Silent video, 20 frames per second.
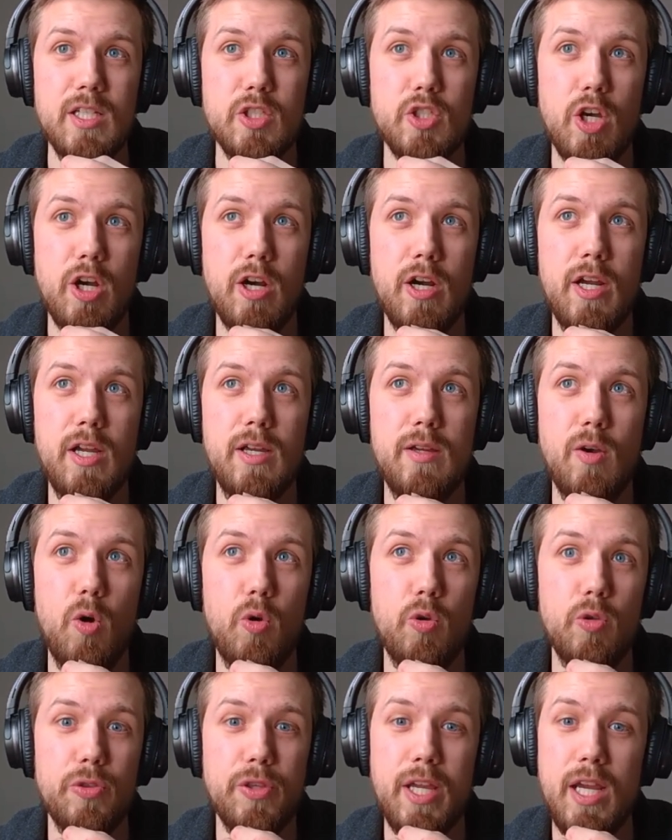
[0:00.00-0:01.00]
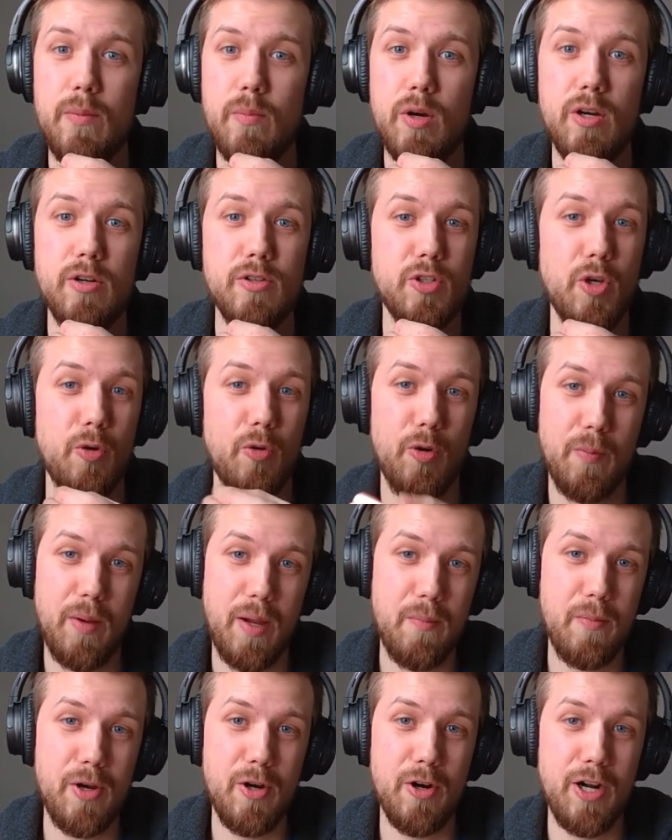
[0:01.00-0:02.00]
sorry, old neighbor, don't
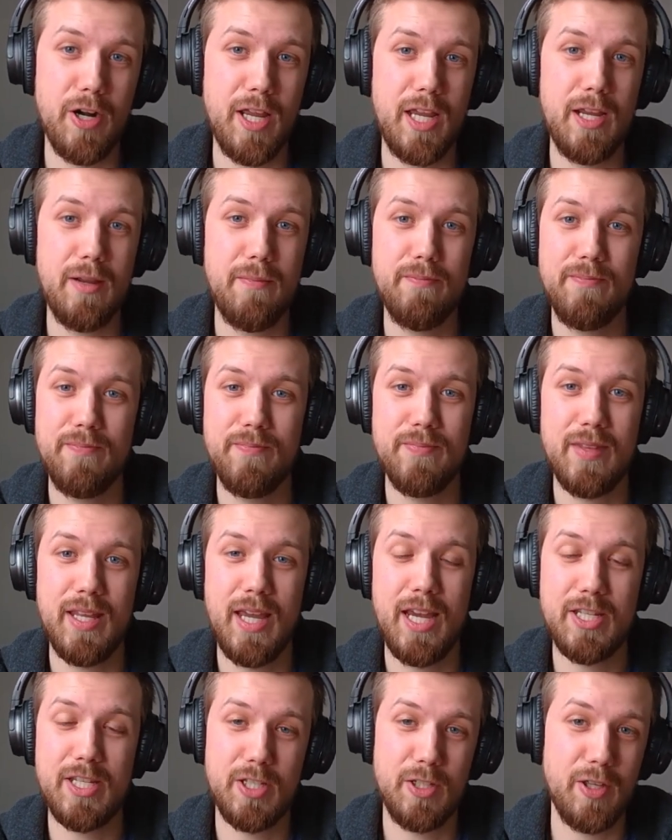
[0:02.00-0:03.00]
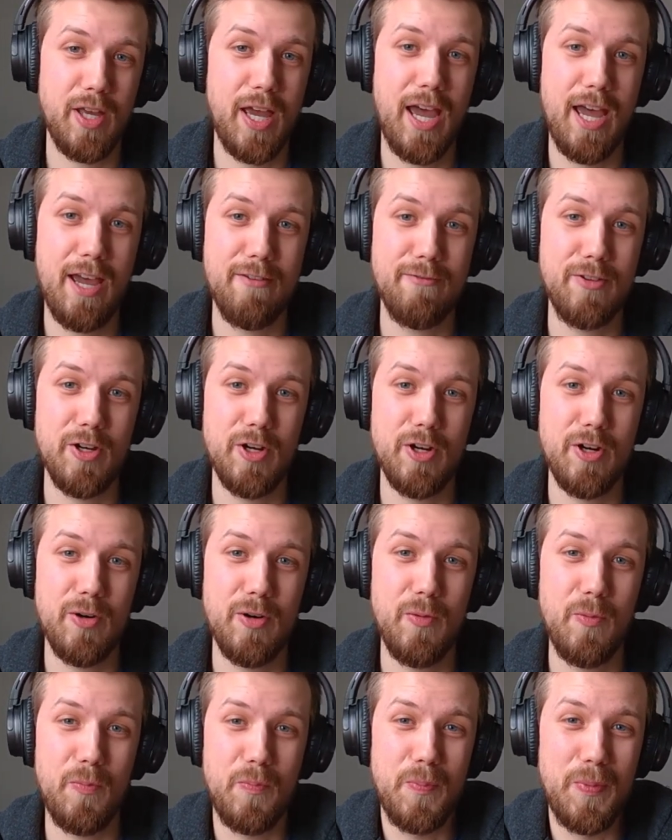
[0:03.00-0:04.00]
remember your name. I still have
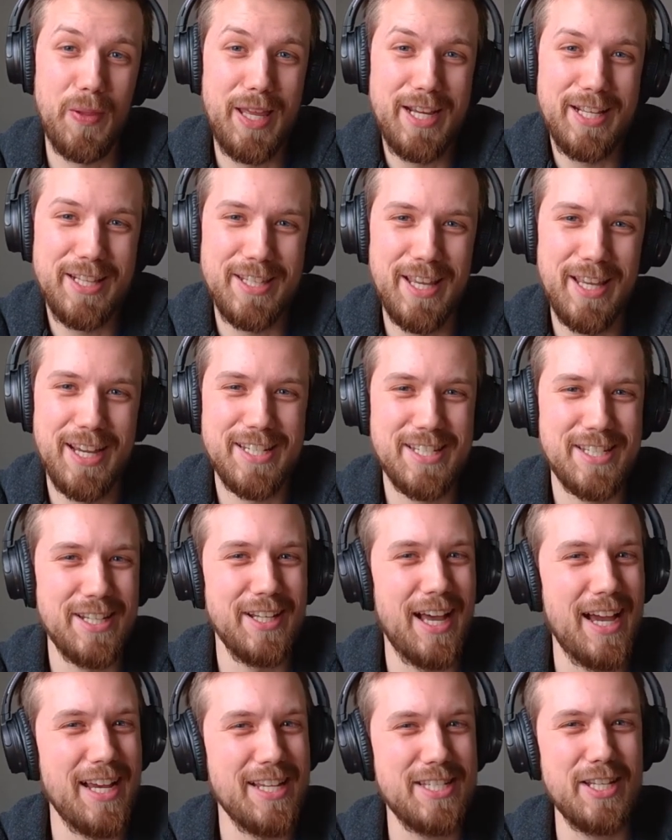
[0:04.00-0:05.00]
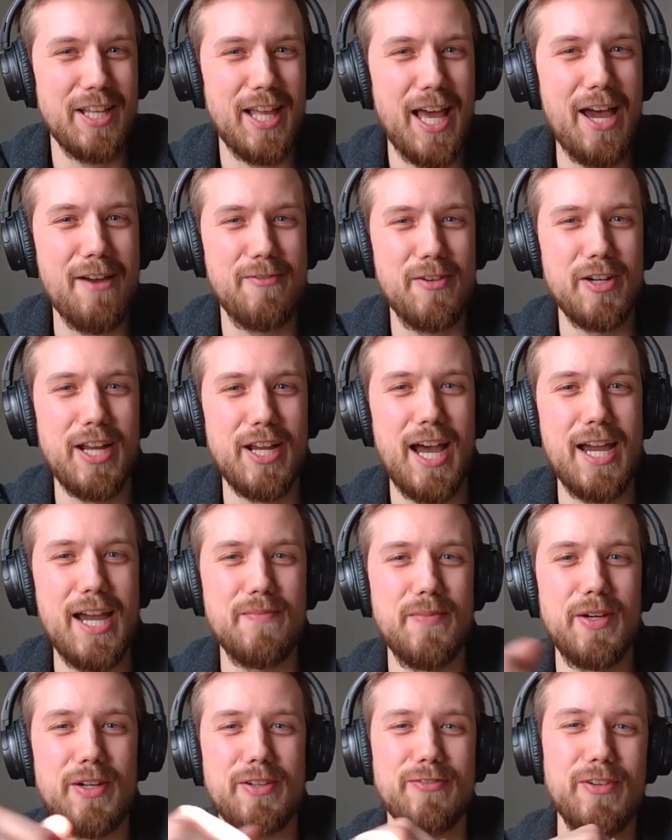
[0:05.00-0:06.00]
your plate. I still have your
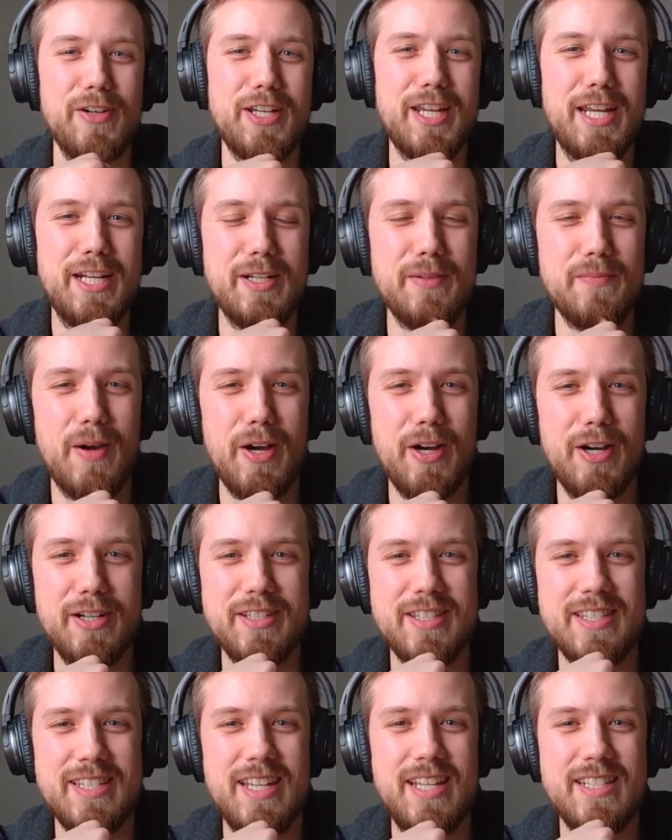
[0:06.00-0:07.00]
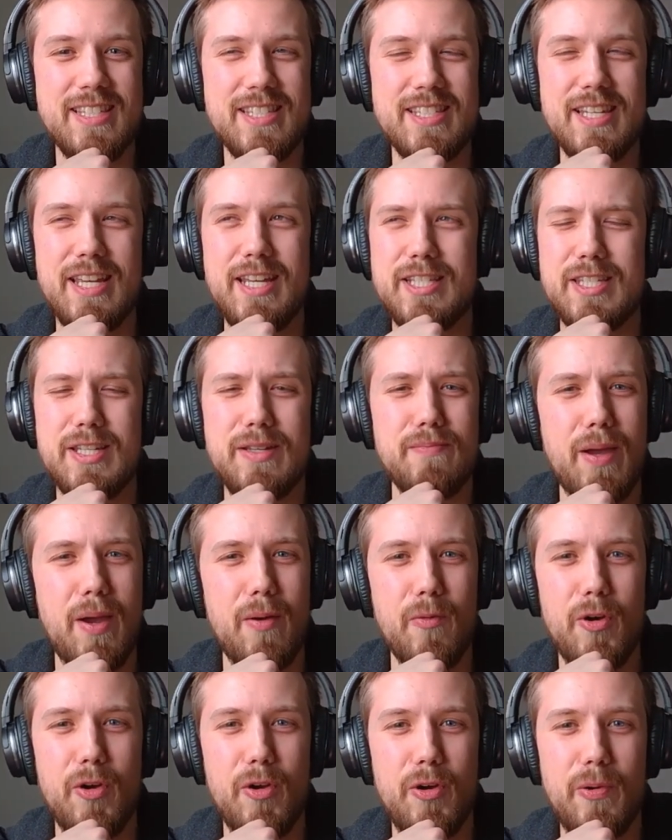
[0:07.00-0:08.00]
guidebook for Kingdom Hearts. It's in my
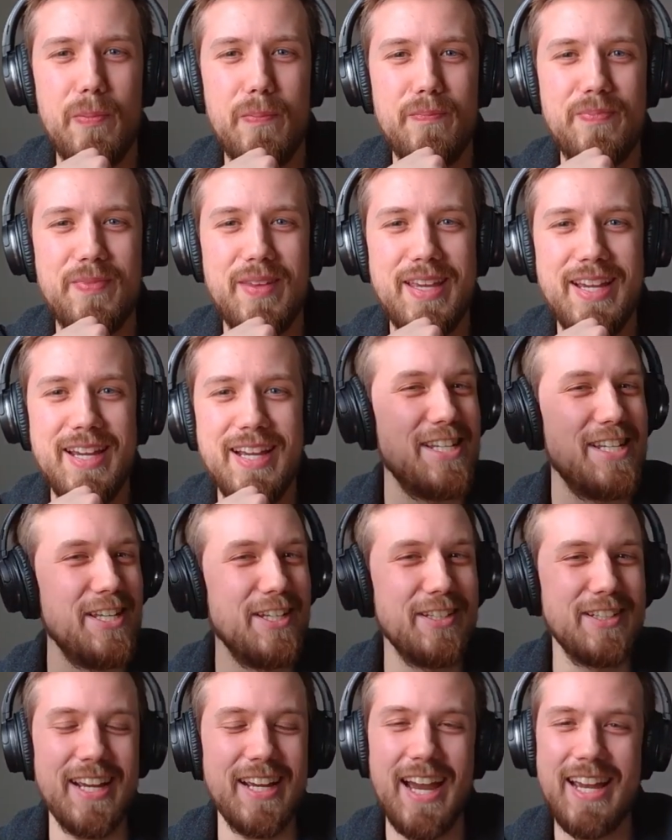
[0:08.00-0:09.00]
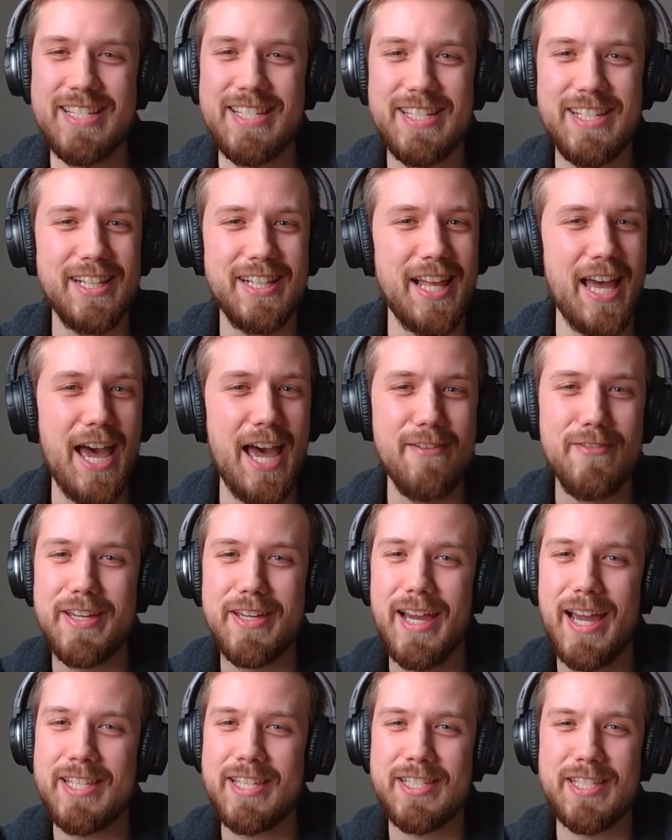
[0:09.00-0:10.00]
room. I still have
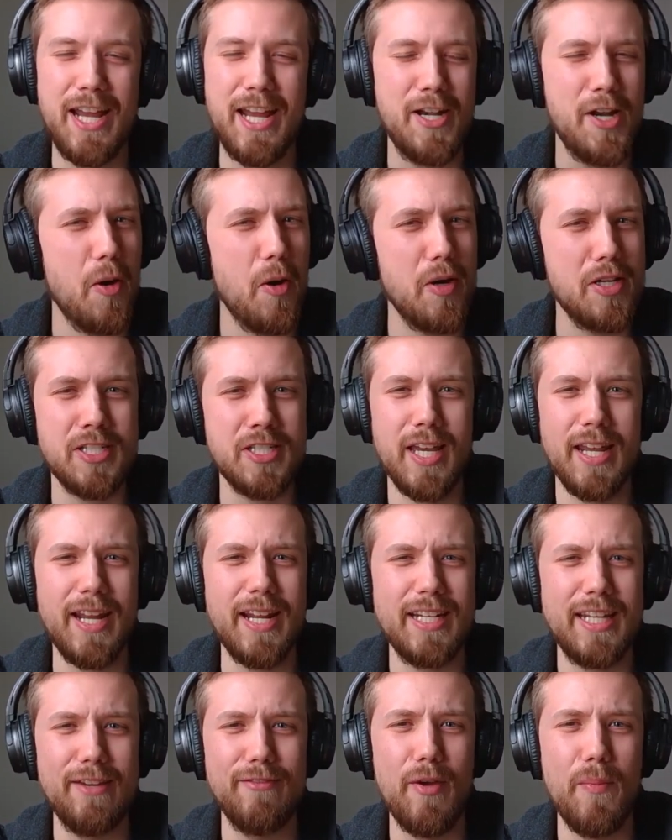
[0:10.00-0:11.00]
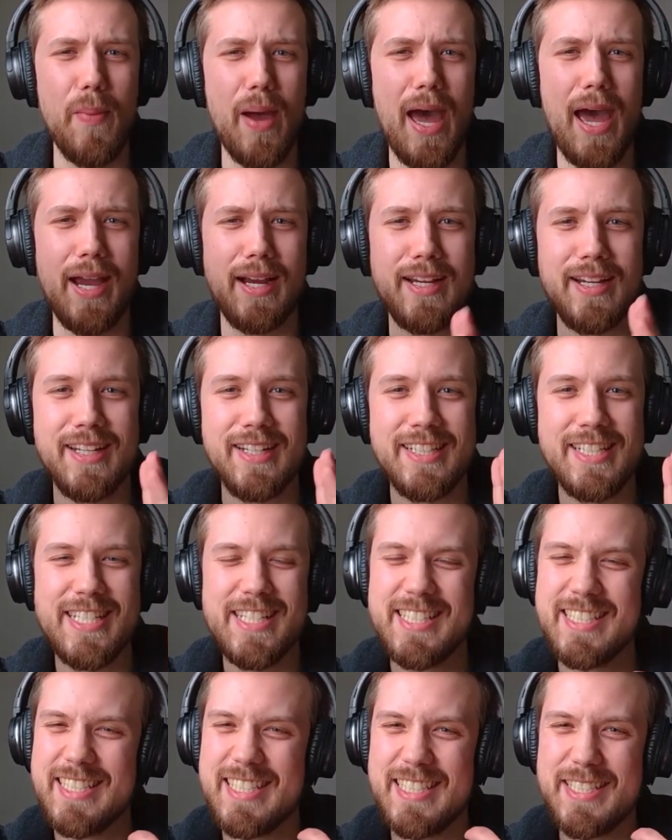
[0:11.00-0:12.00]
it. I know I said I'd give it back.
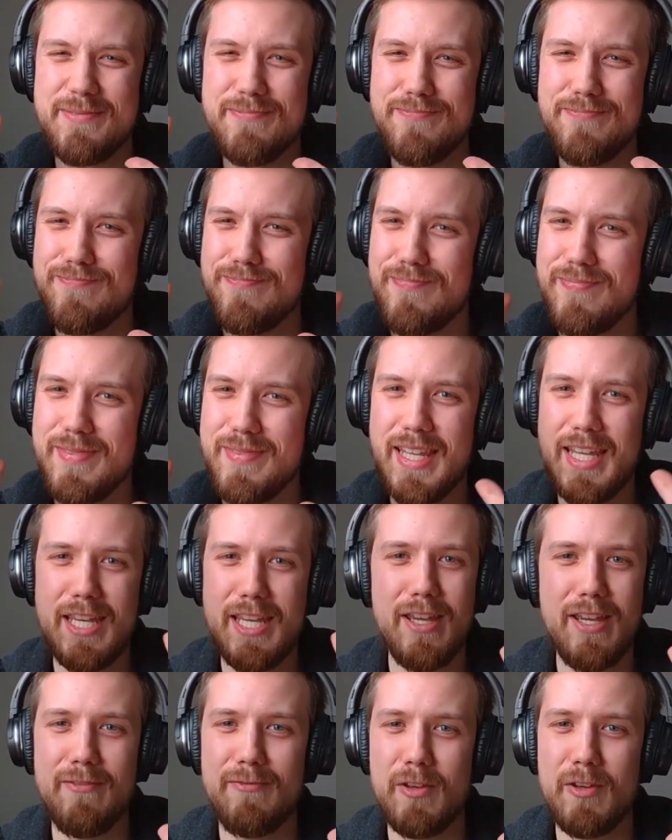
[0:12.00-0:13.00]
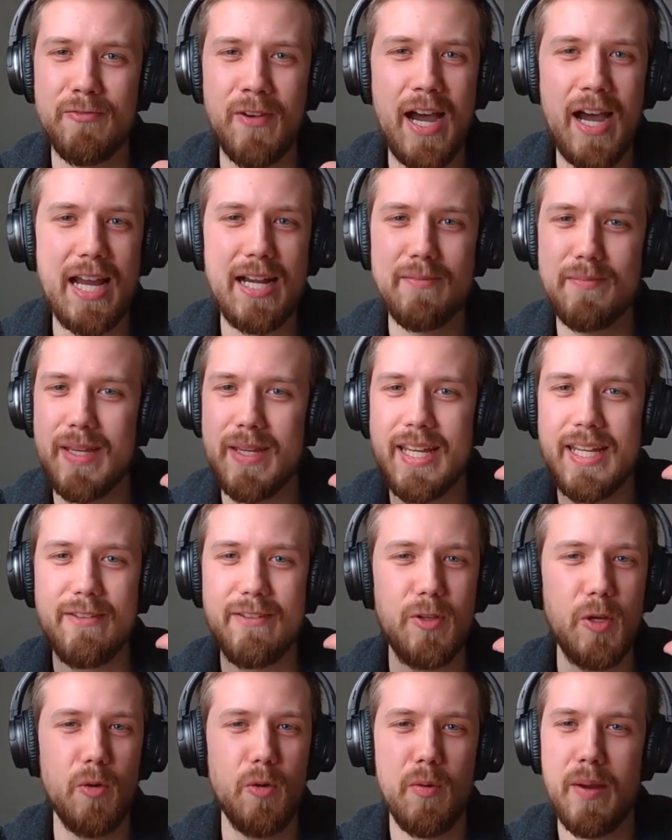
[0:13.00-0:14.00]
If you find me,
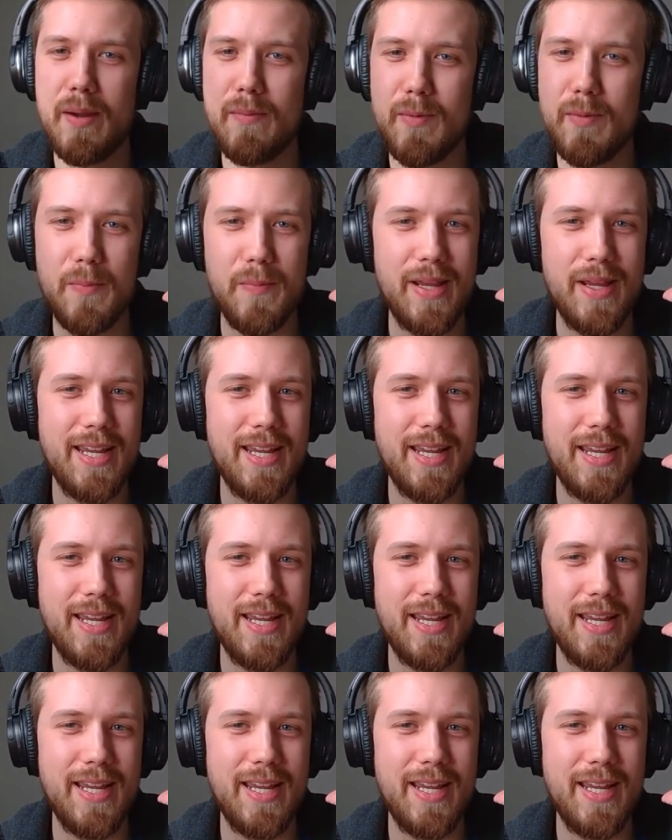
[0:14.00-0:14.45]
if you remember